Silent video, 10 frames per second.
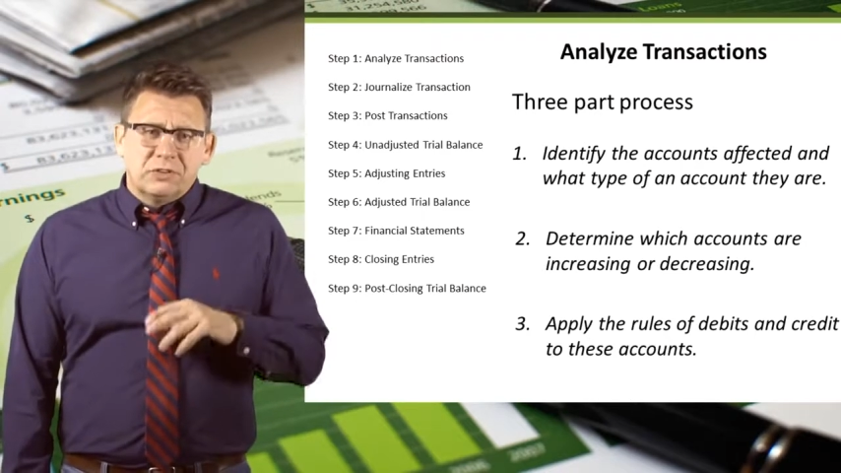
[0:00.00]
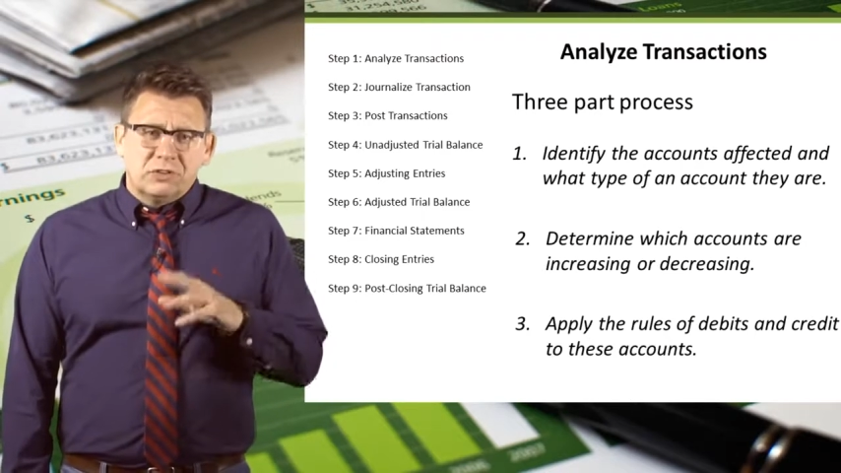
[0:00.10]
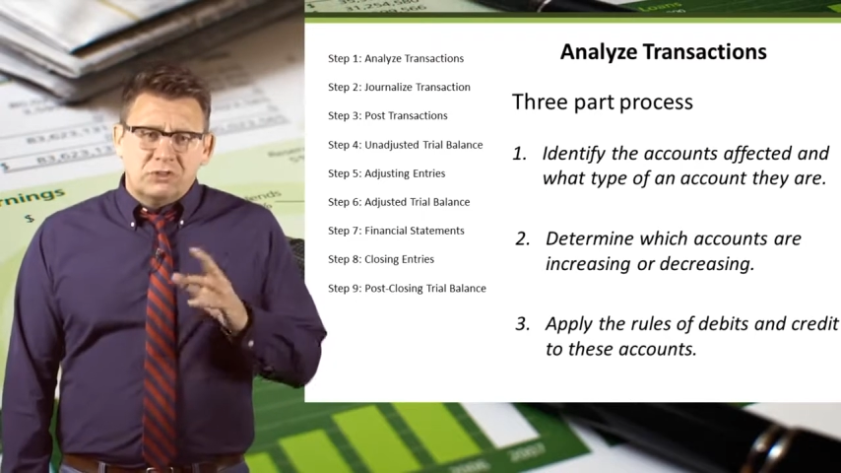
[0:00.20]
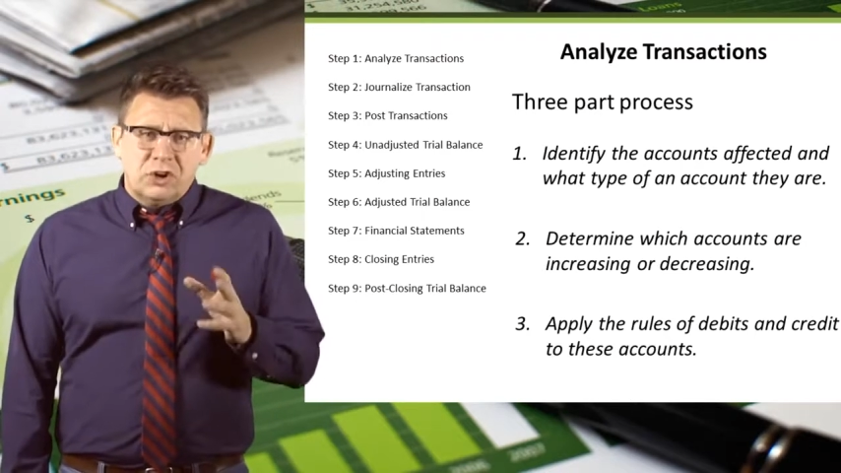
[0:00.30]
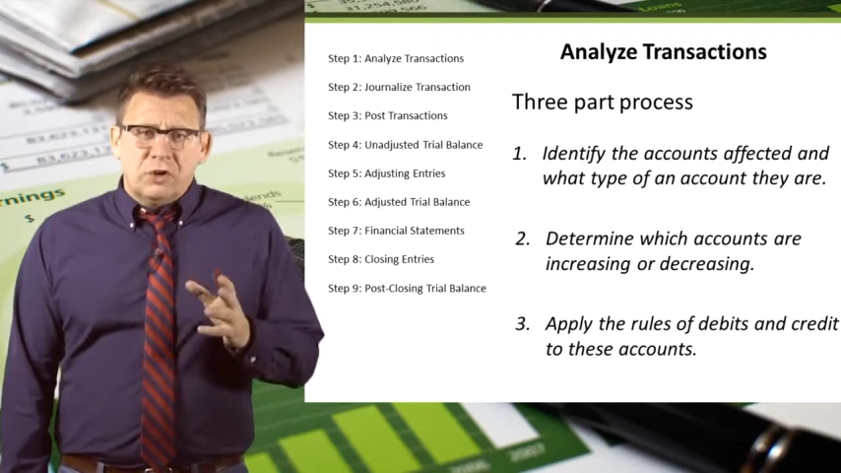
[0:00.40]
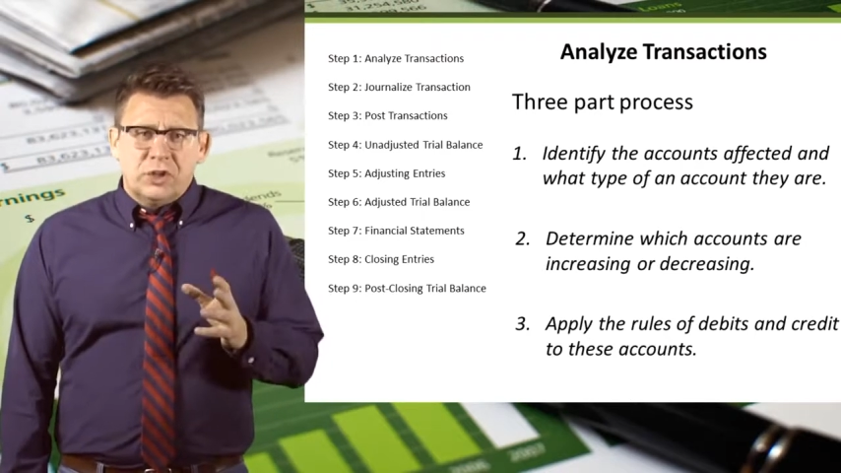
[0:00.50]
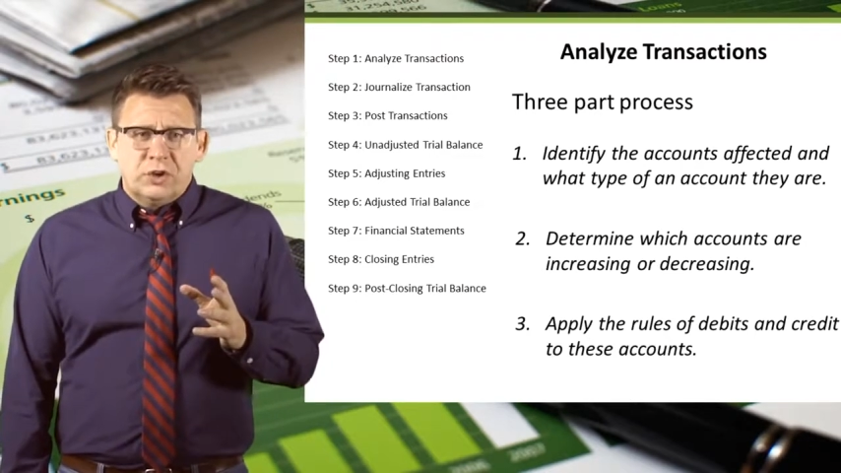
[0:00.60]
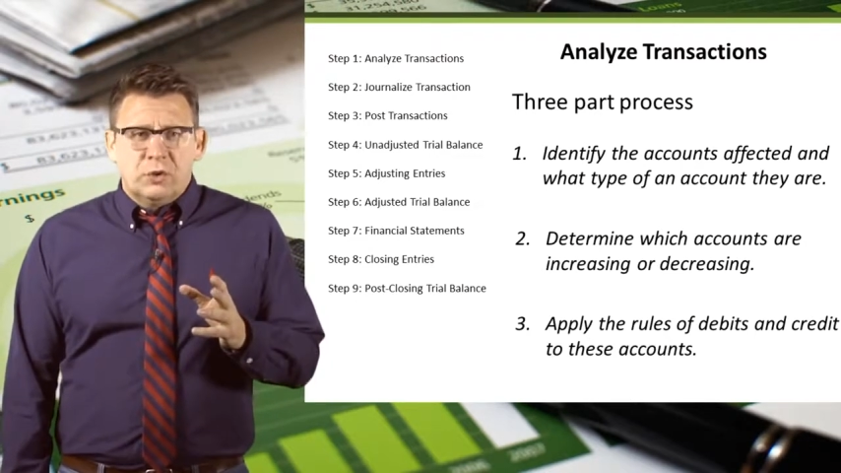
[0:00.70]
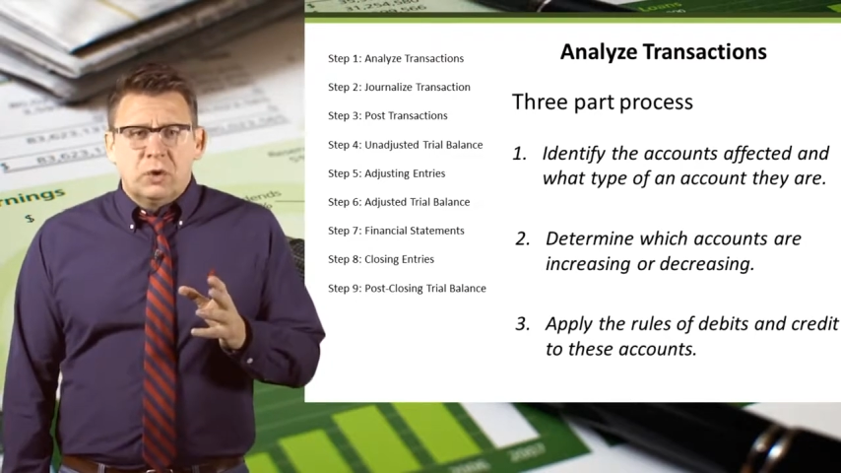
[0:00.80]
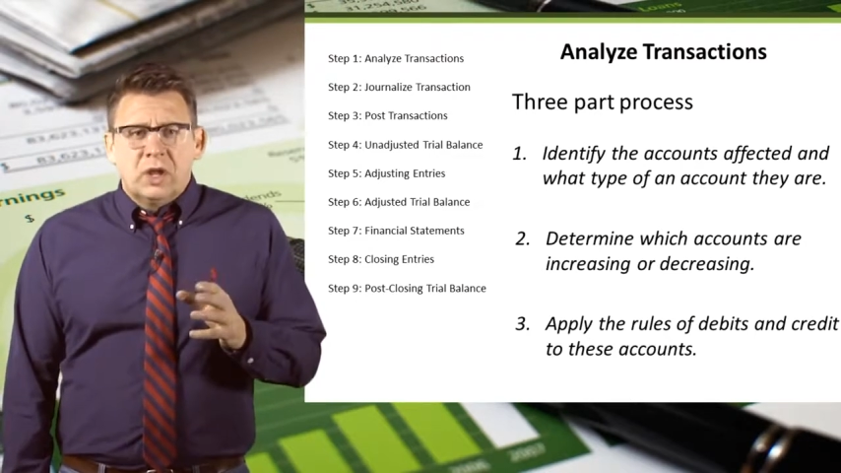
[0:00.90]
to show
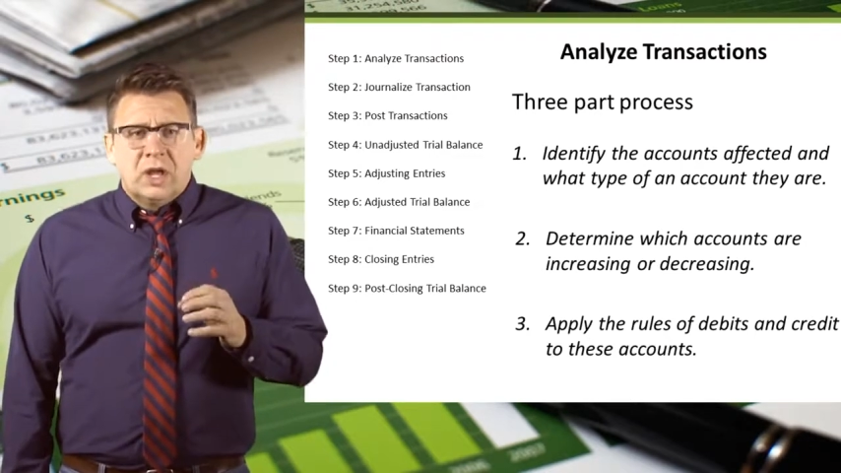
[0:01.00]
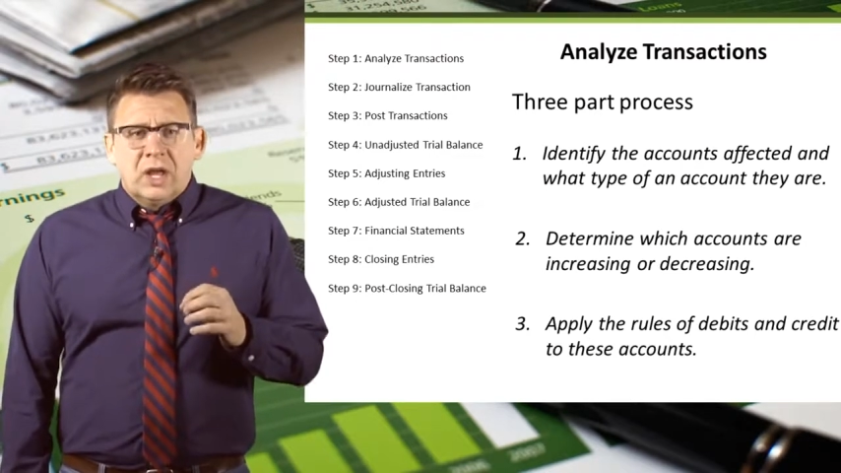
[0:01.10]
you